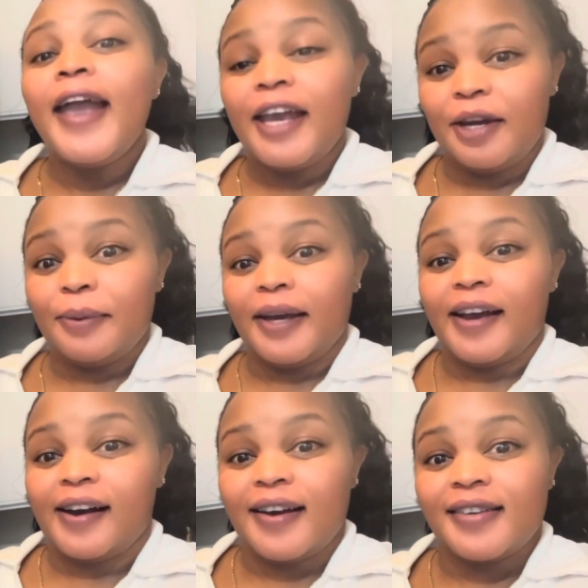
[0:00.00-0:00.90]
Anyway,
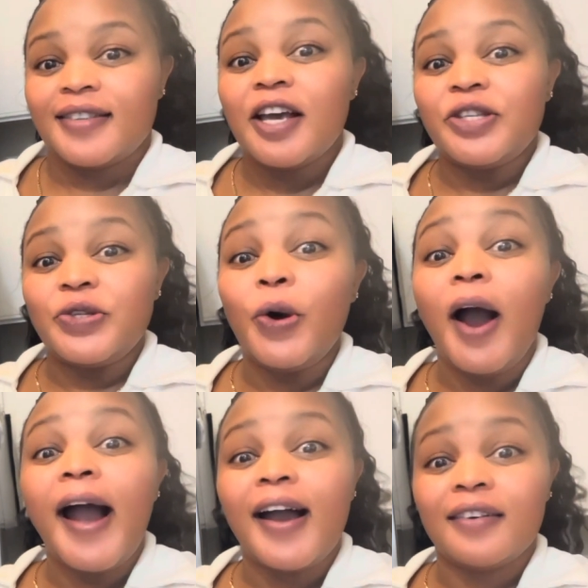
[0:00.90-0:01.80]
guys, so
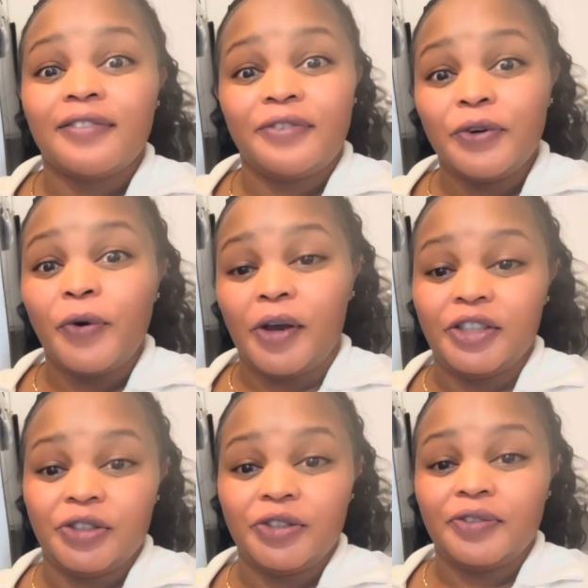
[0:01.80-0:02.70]
I have a few
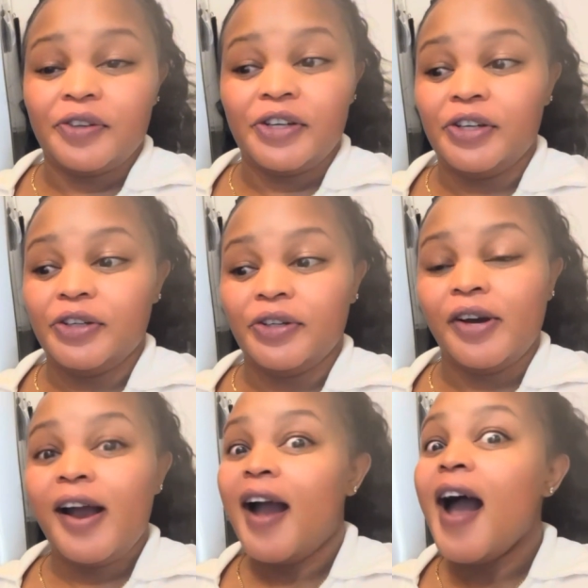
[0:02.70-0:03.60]
questions for you.
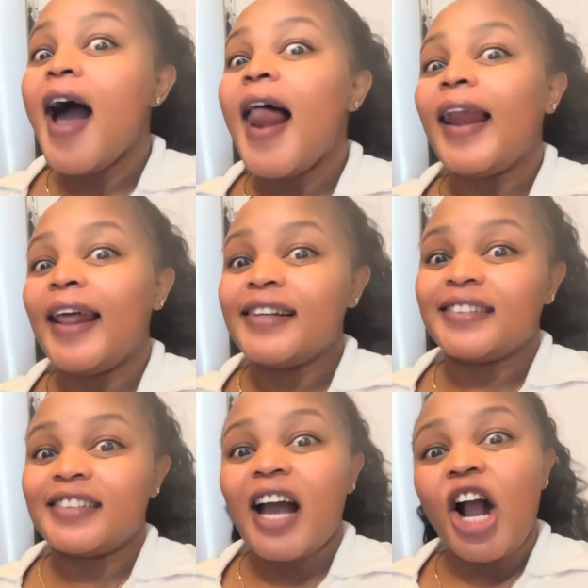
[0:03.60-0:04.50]

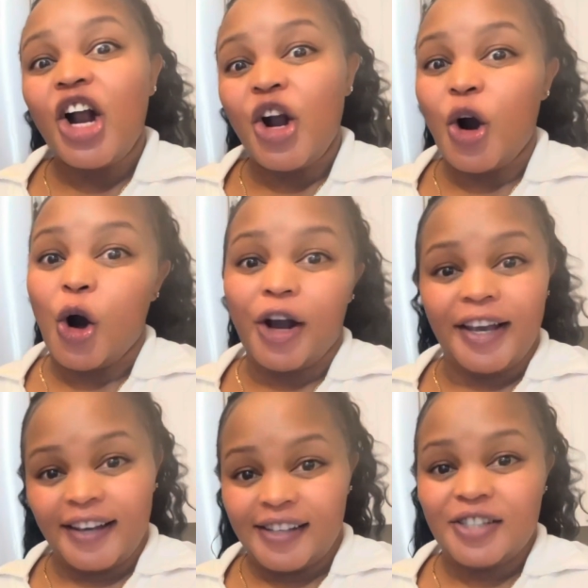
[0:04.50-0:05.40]
Let's go
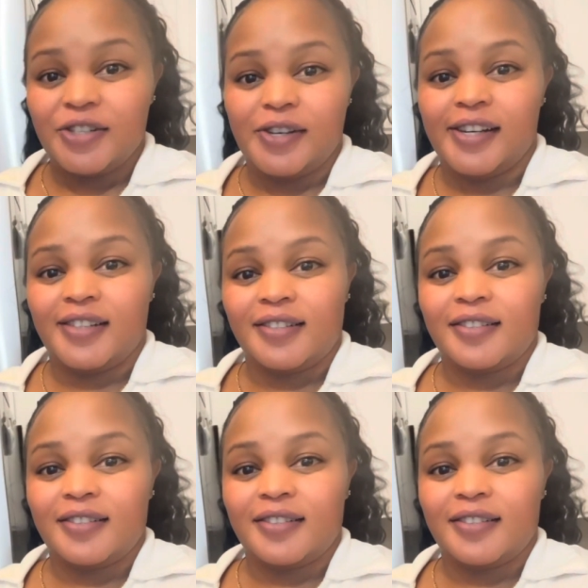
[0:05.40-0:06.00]
into it.